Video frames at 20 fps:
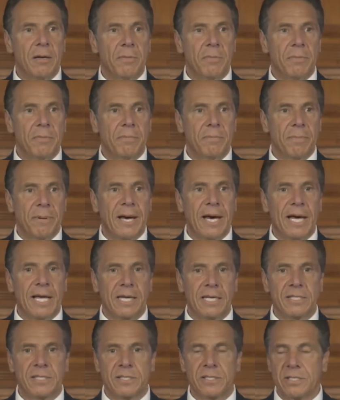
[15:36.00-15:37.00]

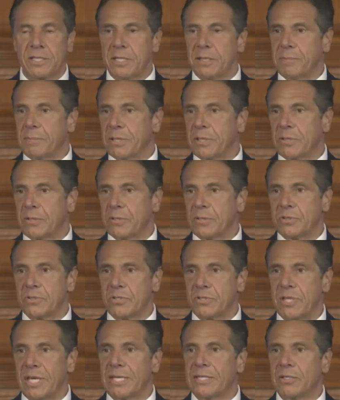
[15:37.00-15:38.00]
policy because
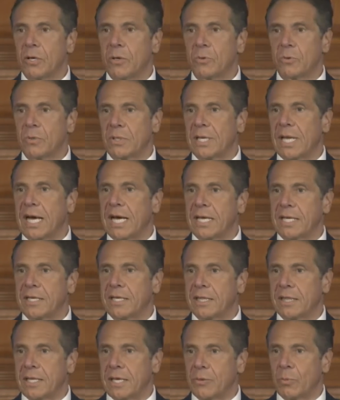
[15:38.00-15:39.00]
they don't like
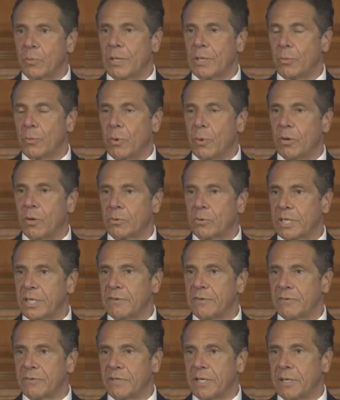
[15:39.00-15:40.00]
that we won't
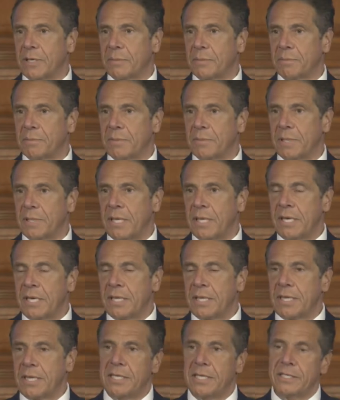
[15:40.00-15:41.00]
give them
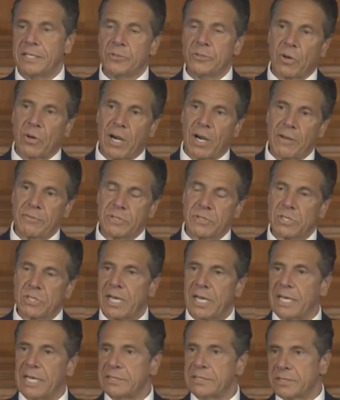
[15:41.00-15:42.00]
the driver's
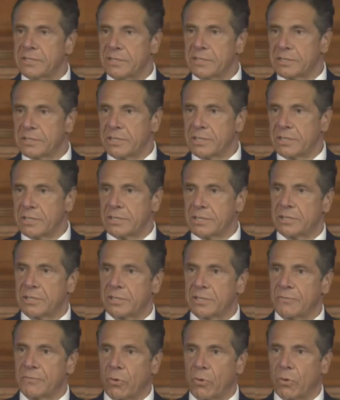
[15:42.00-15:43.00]
licenses
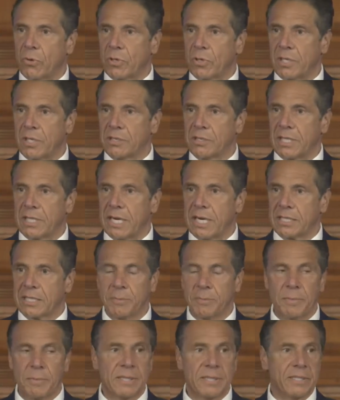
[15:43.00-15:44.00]
for
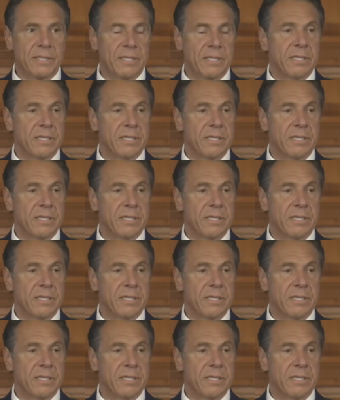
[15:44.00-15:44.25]
undocumented